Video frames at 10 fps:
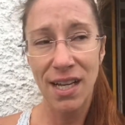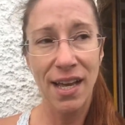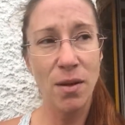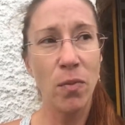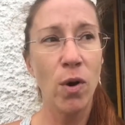
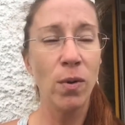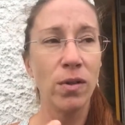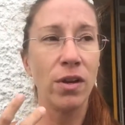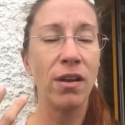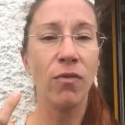And the more we're
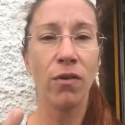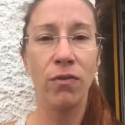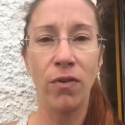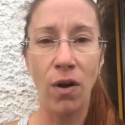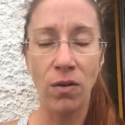looking for
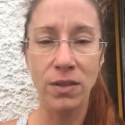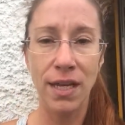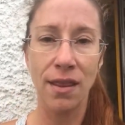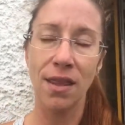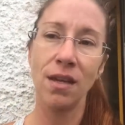fault
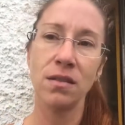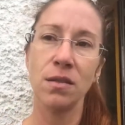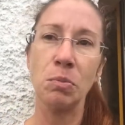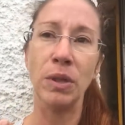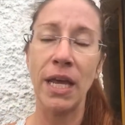and things
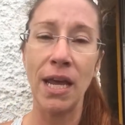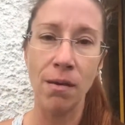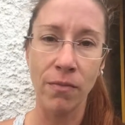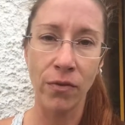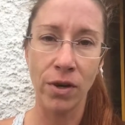to
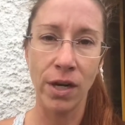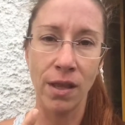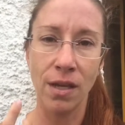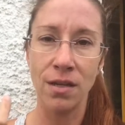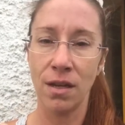blame for
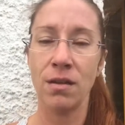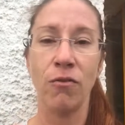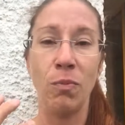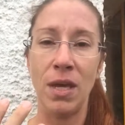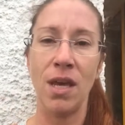the addictive
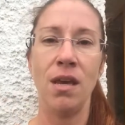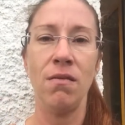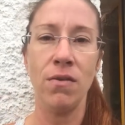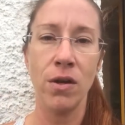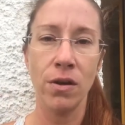
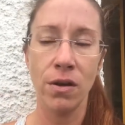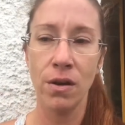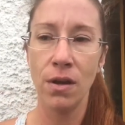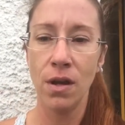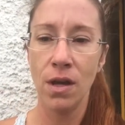behavior
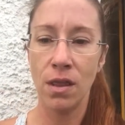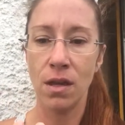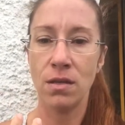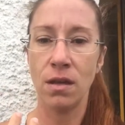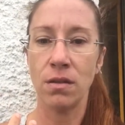and
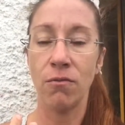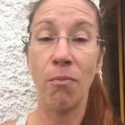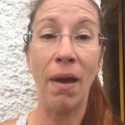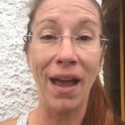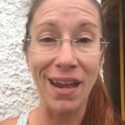the addictive
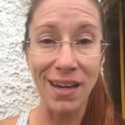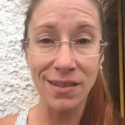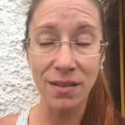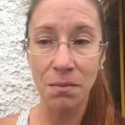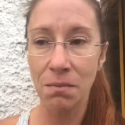
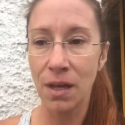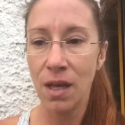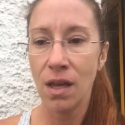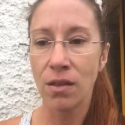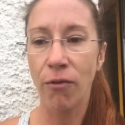mechanism,
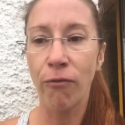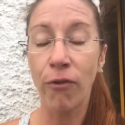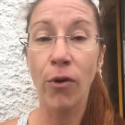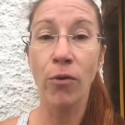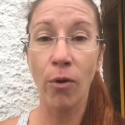the
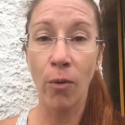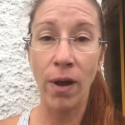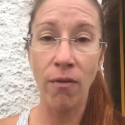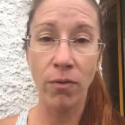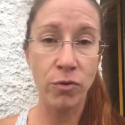further
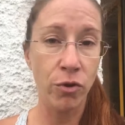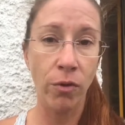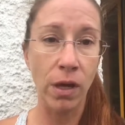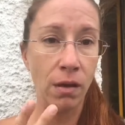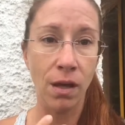away from true
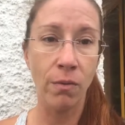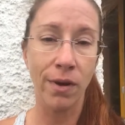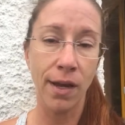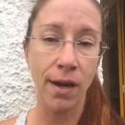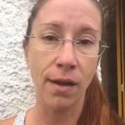healing
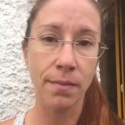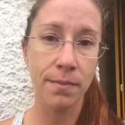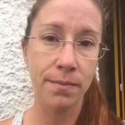we're getting